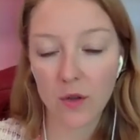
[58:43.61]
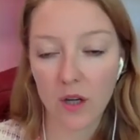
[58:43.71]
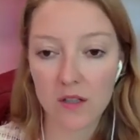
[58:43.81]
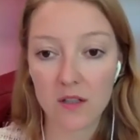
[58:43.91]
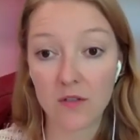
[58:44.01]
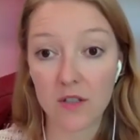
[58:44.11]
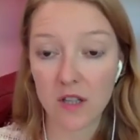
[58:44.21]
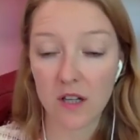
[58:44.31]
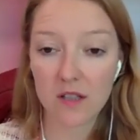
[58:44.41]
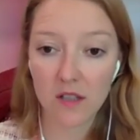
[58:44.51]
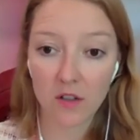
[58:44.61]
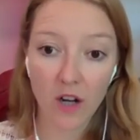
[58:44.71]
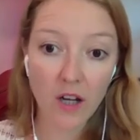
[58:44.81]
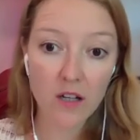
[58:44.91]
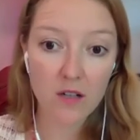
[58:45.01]
And if it does, then
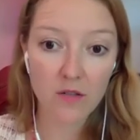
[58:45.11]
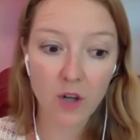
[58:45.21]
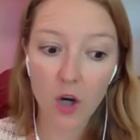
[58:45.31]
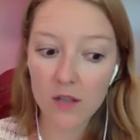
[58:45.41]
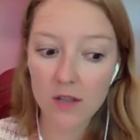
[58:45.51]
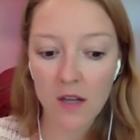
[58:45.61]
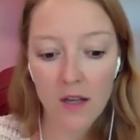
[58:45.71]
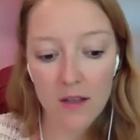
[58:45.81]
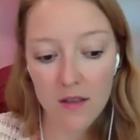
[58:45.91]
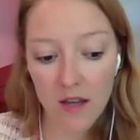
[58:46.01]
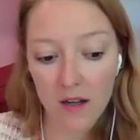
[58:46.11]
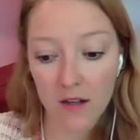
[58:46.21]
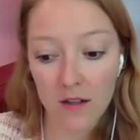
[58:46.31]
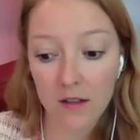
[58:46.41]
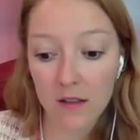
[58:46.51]
great. And if not,
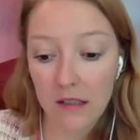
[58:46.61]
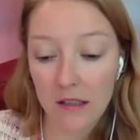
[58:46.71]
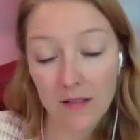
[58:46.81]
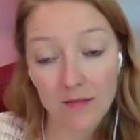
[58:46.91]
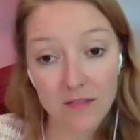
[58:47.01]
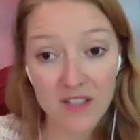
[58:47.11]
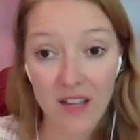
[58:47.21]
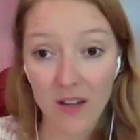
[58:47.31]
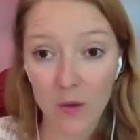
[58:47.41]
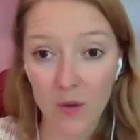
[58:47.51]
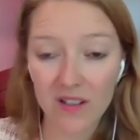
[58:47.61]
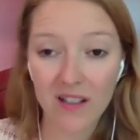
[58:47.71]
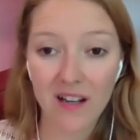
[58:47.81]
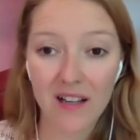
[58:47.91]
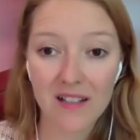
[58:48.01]
then take only the
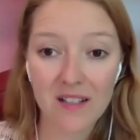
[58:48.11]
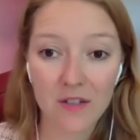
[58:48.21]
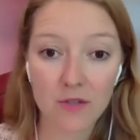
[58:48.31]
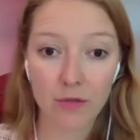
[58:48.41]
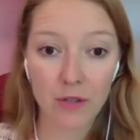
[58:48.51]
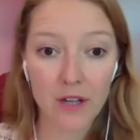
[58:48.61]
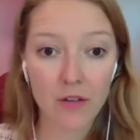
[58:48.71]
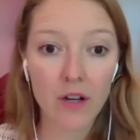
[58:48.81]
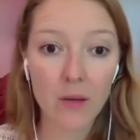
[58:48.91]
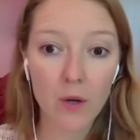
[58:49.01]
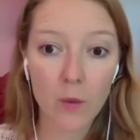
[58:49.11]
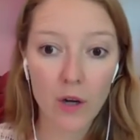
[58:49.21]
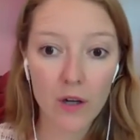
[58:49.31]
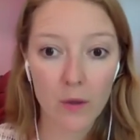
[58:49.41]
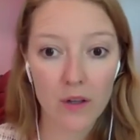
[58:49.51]
clients that you really, really want to
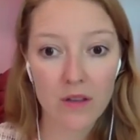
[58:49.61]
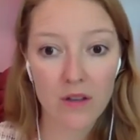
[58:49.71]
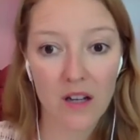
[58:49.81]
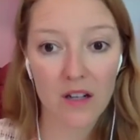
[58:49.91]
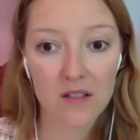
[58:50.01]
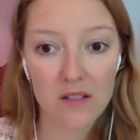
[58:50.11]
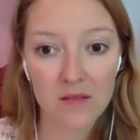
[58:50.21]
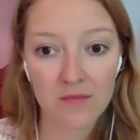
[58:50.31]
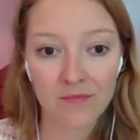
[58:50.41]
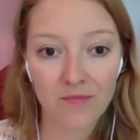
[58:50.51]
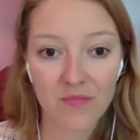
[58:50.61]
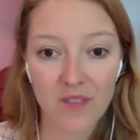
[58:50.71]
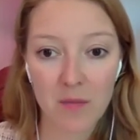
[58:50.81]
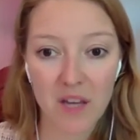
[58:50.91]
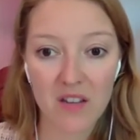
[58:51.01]
work with, and
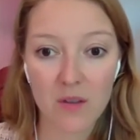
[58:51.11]
that pay you